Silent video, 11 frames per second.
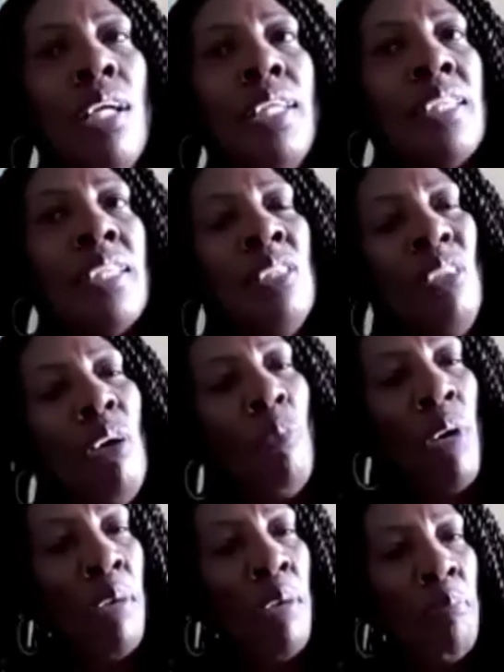That's not
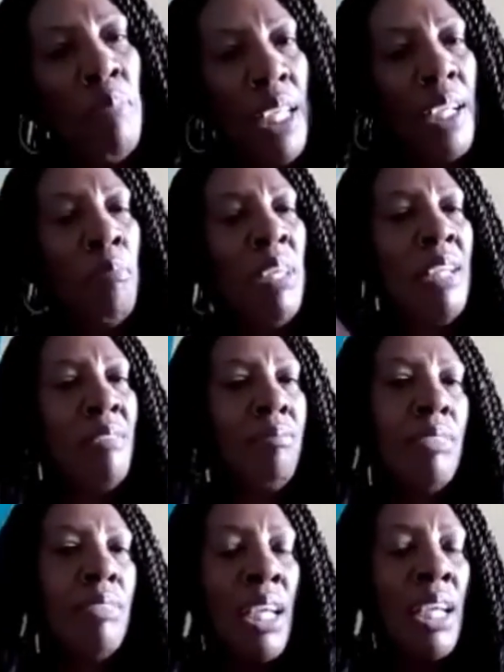what I meant. I meant
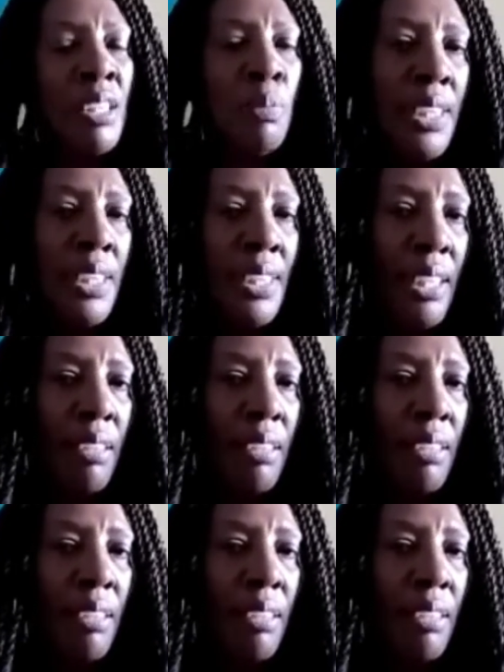X, Y, Z.